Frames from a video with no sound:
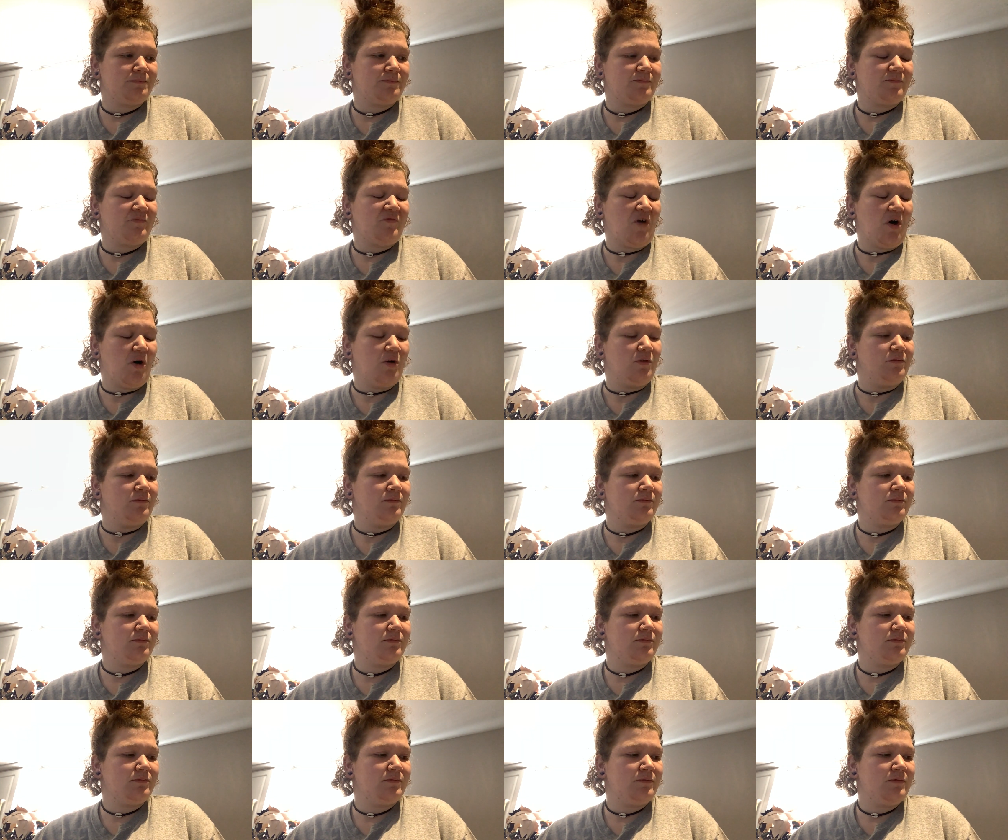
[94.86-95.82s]
Phone.
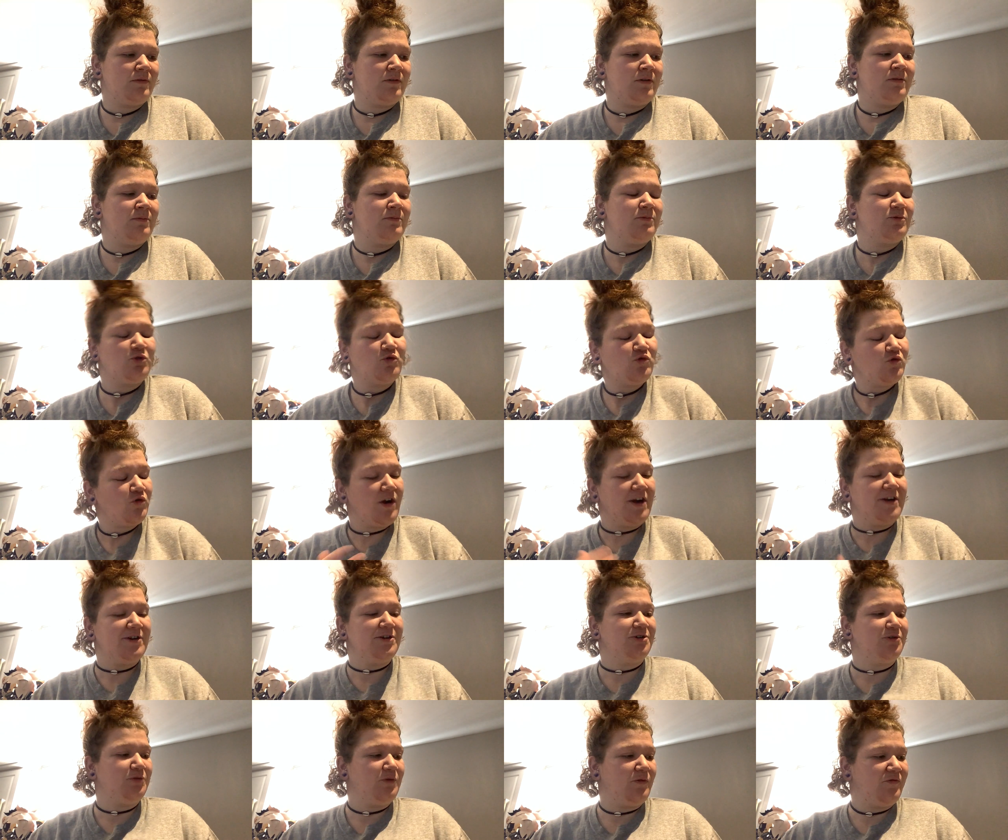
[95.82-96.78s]
Trying
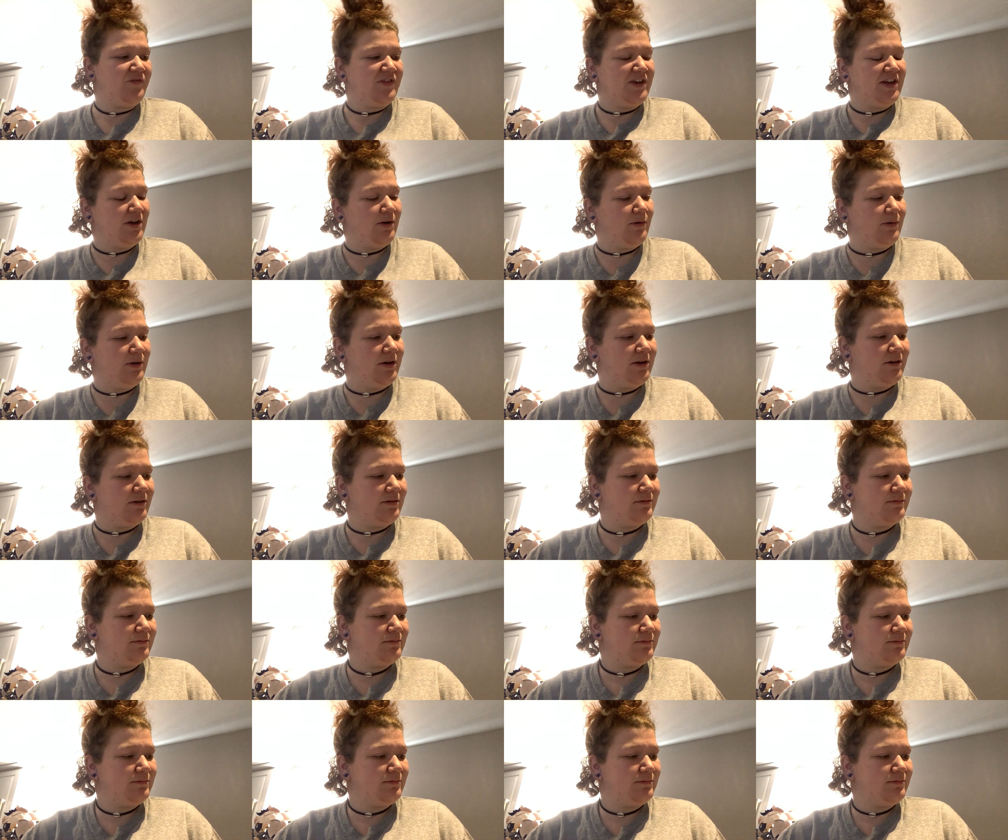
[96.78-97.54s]
to do a video here.